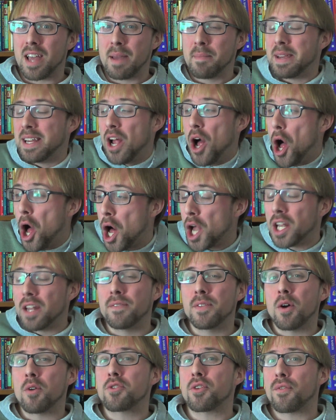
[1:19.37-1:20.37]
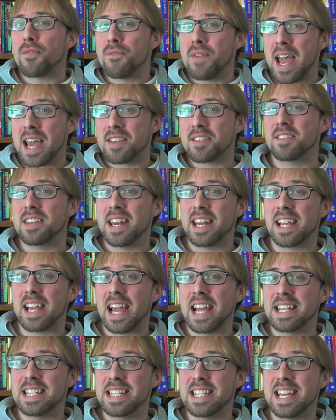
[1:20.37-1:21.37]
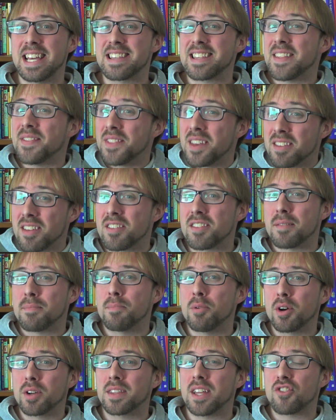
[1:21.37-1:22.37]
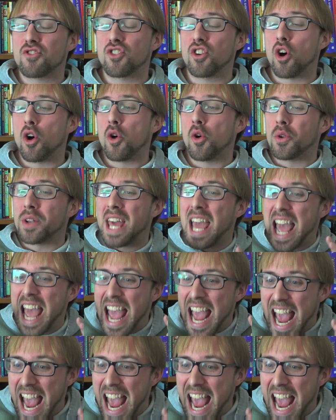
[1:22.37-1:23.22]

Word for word: I mean, all of those are fascinating ideas, and this is a book that should hold